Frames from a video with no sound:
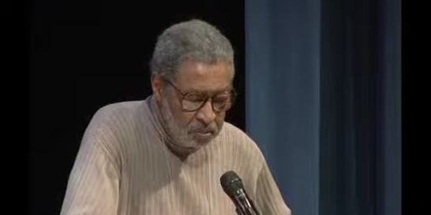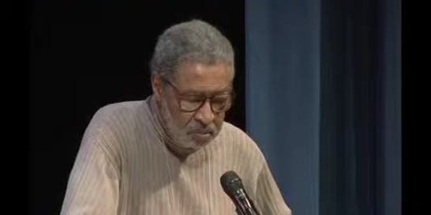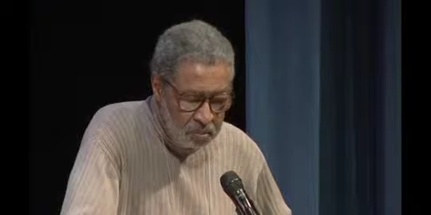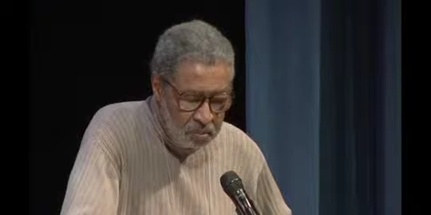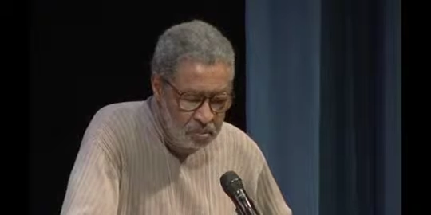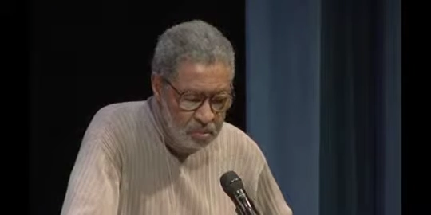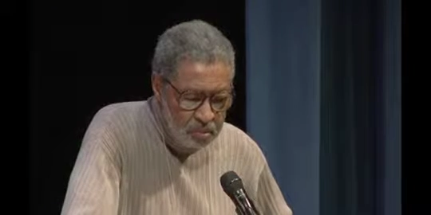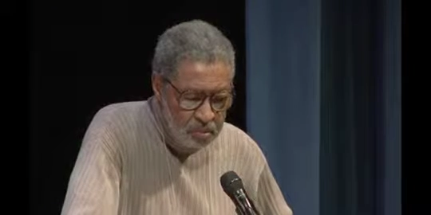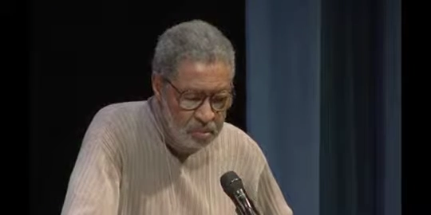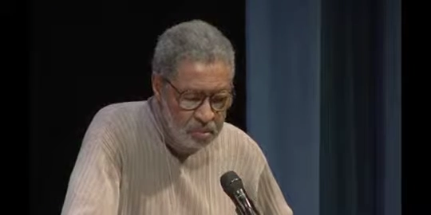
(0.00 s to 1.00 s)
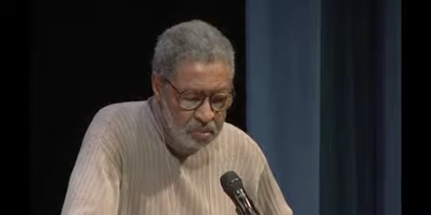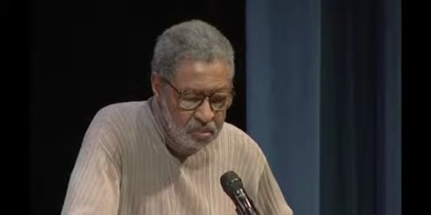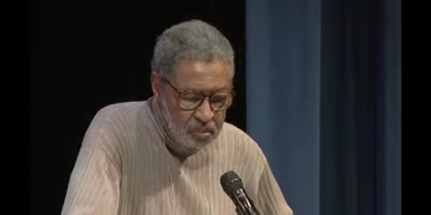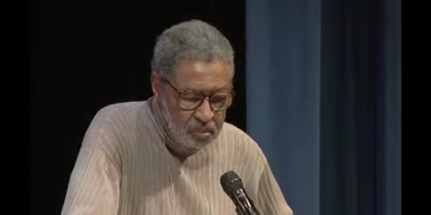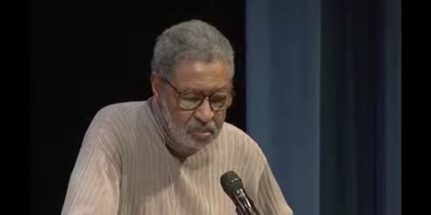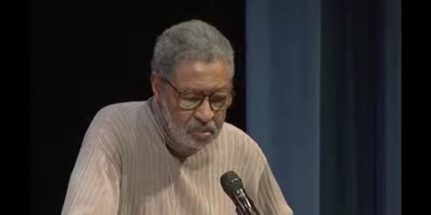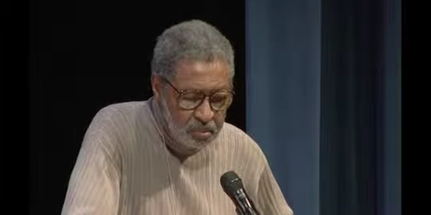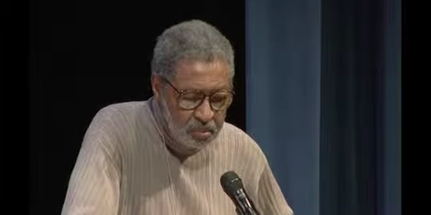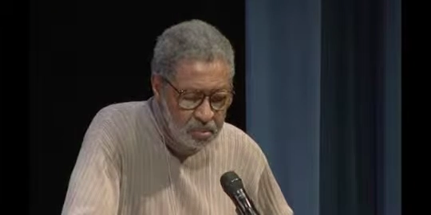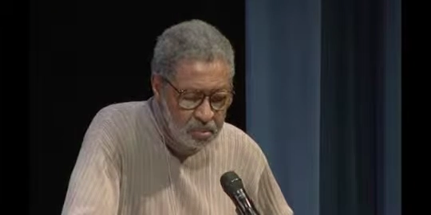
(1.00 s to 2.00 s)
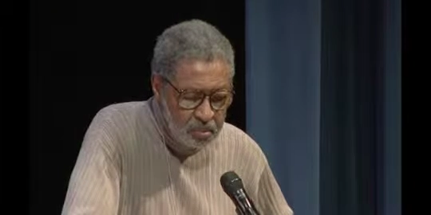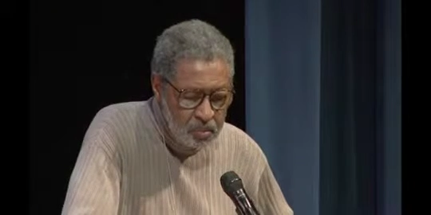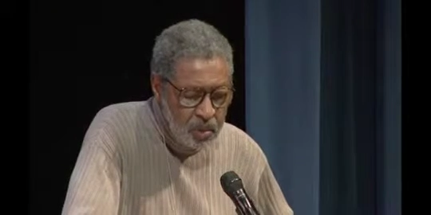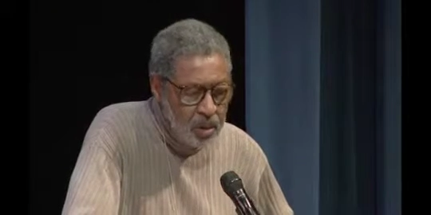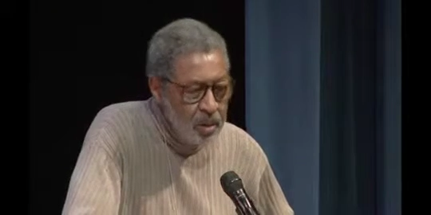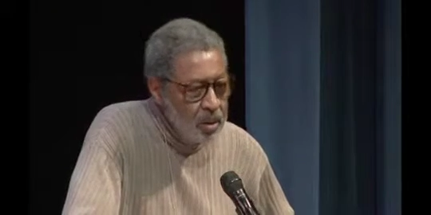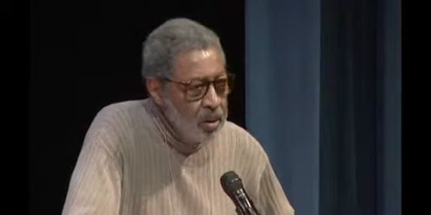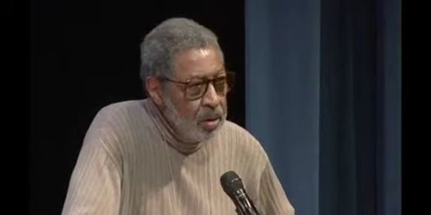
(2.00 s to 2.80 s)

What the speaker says: (no one is talking)